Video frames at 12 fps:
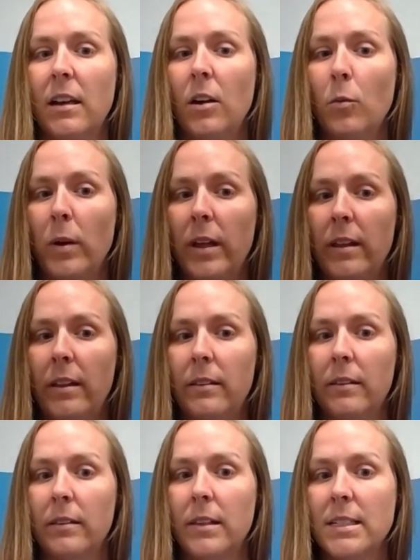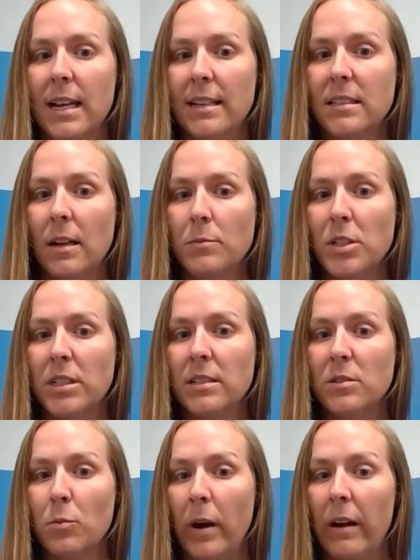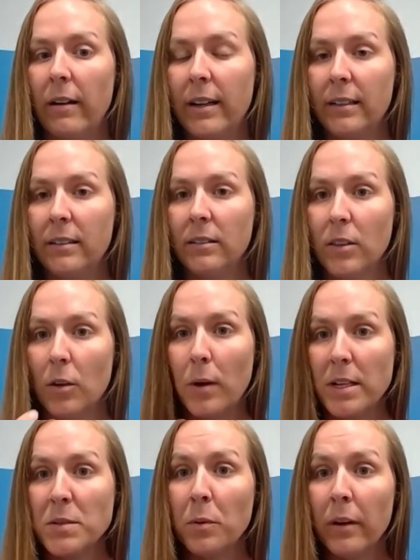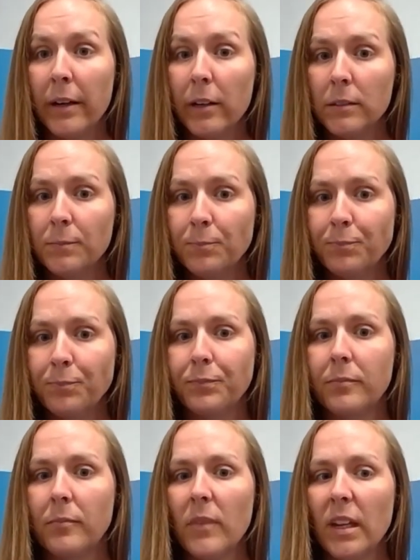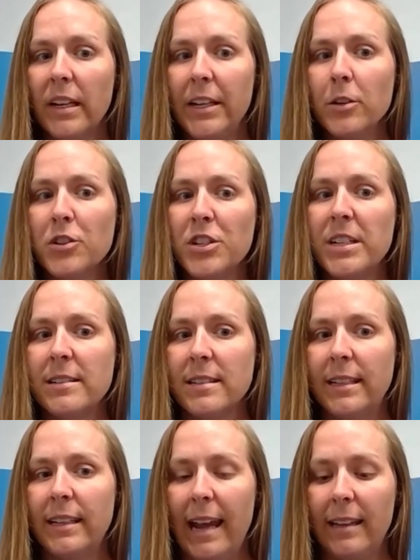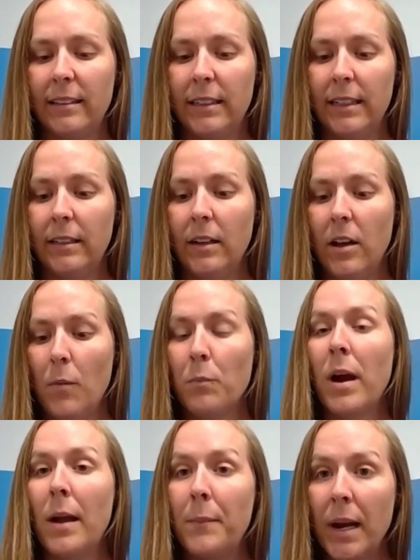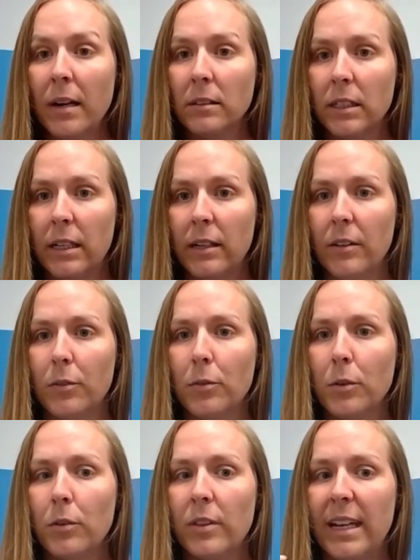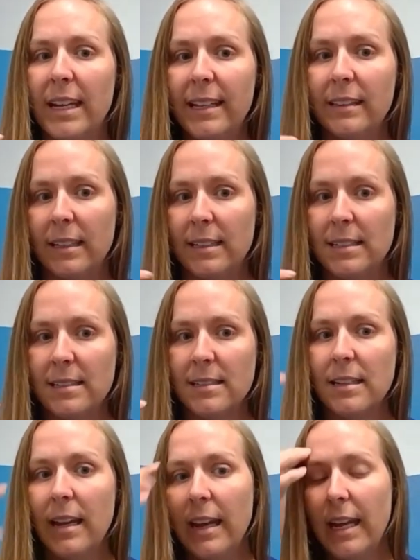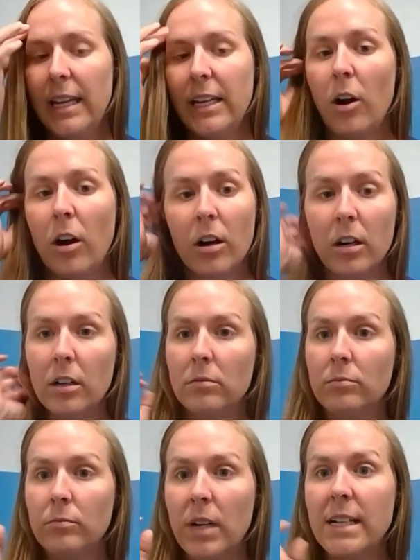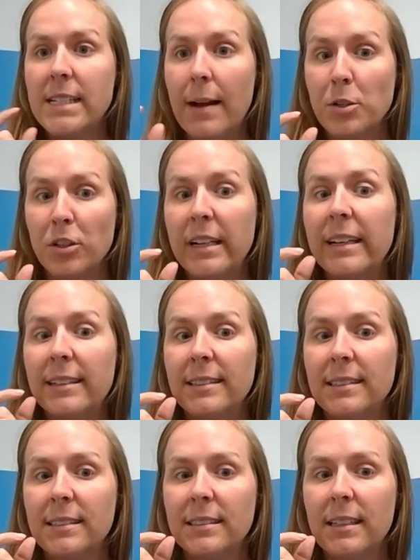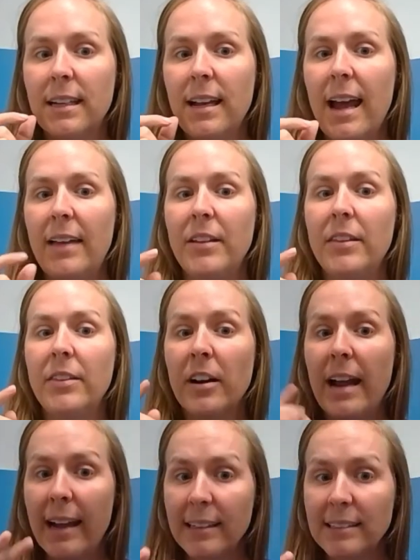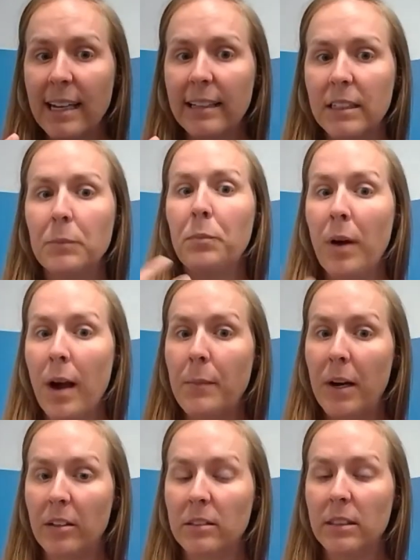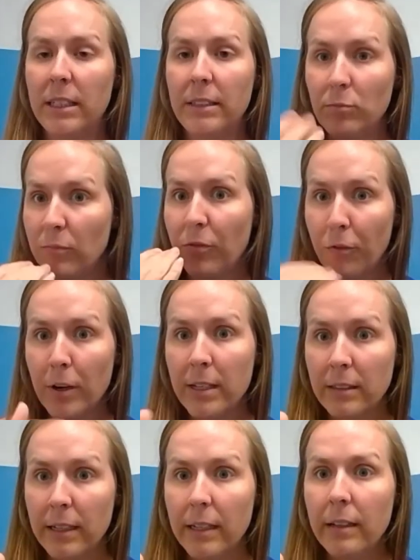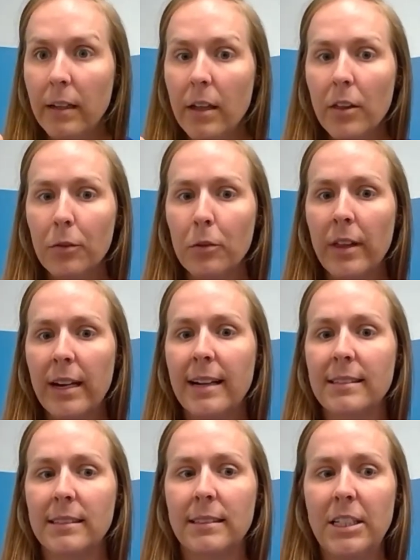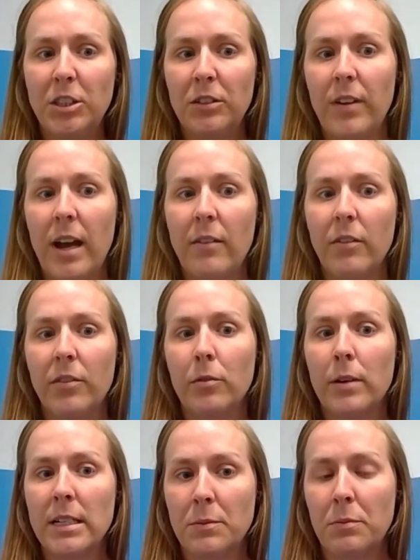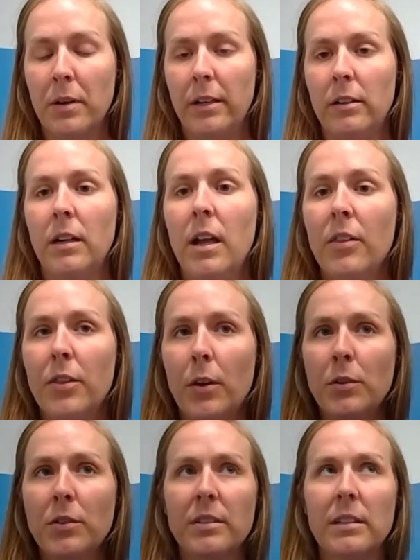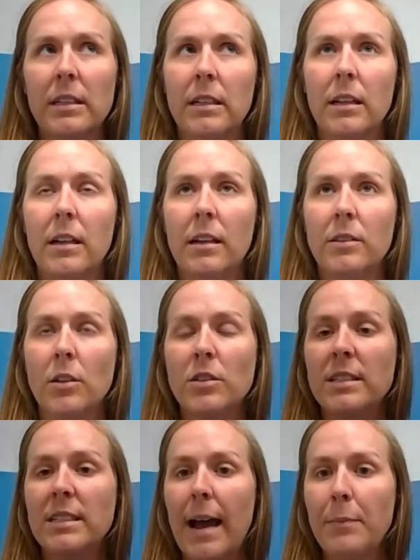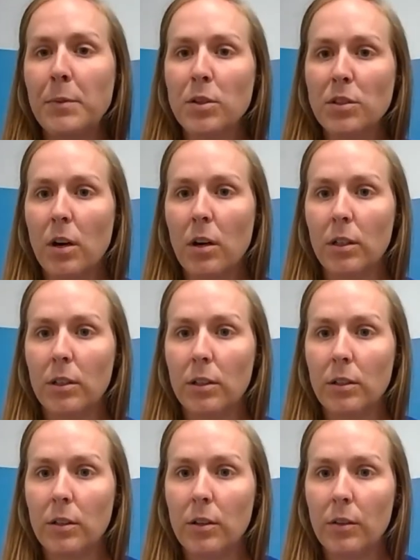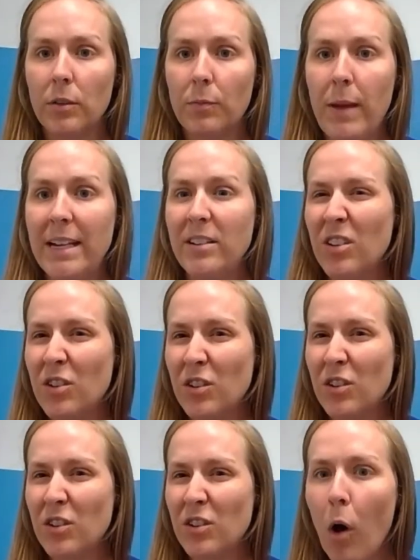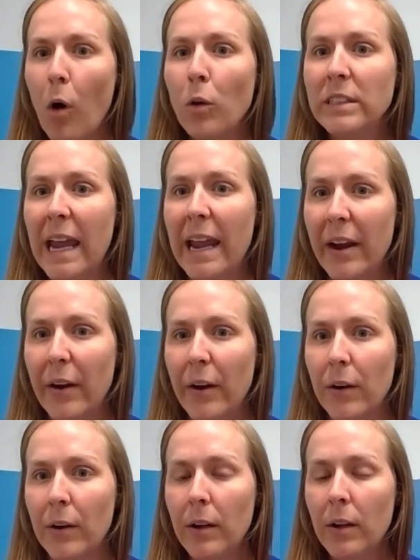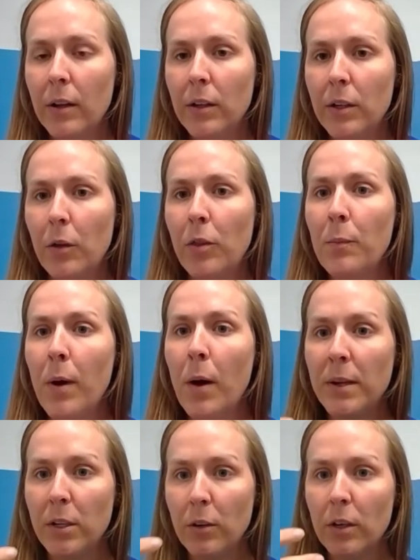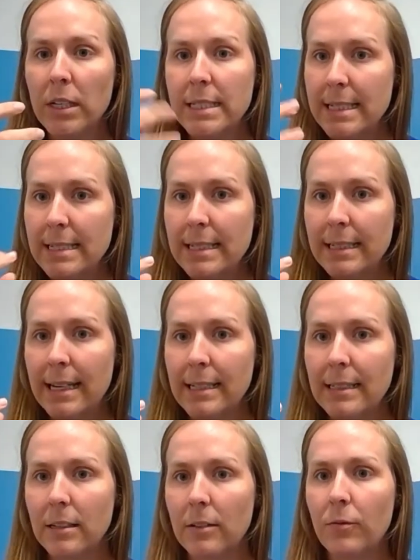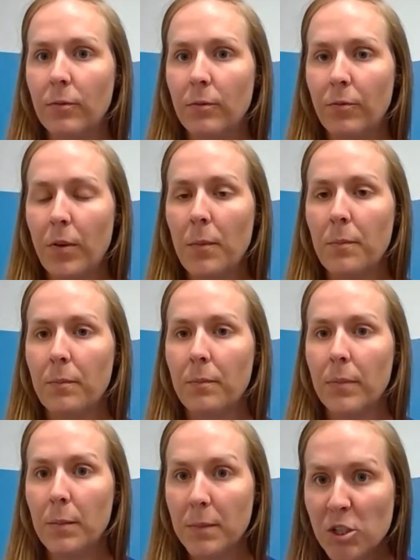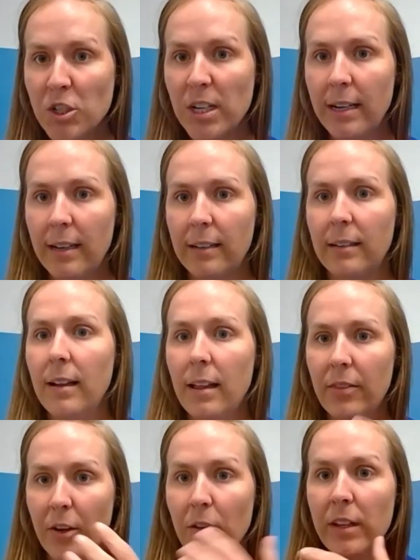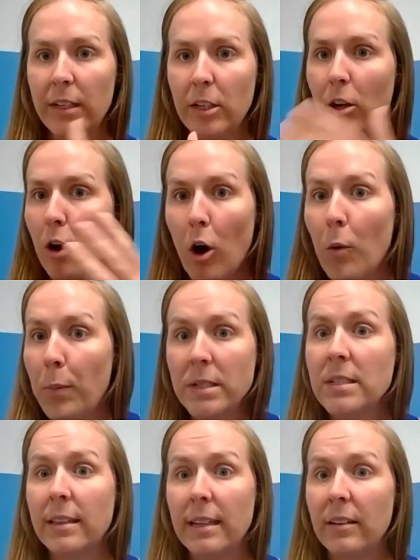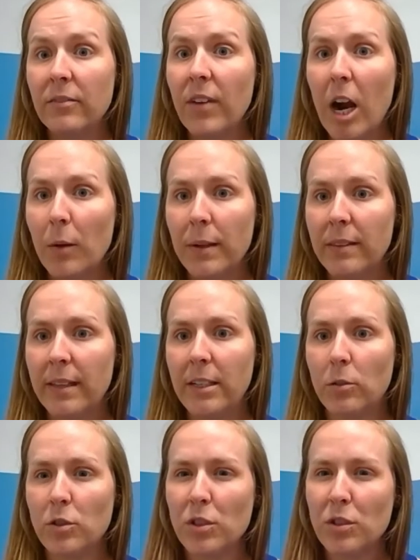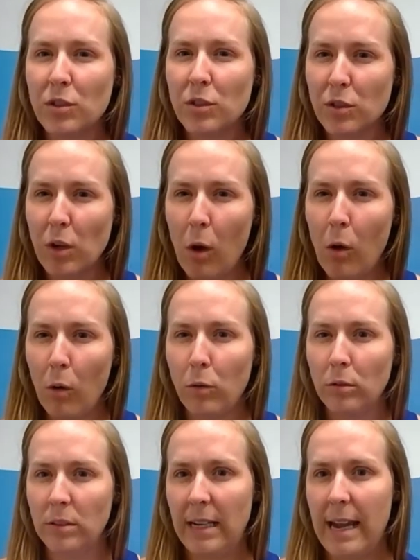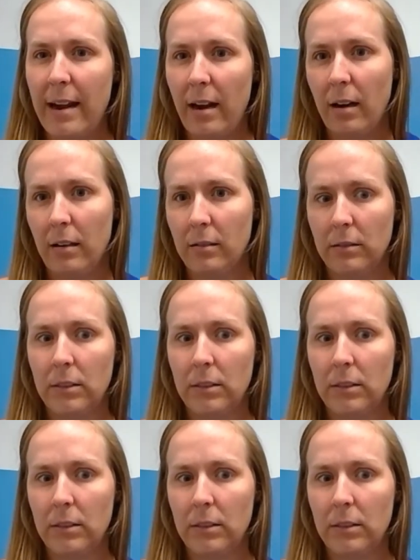when the test subject is wearing the respirator, he or she is inhaling primarily through the inlets in our adapter kits. And then they're exhaling primarily freely through that exhalation valve of the respirator. Those adapters aren't made to just hold air. The moment you're going to disconnect them from the machine, they're then open to the environment. They don't just hold air.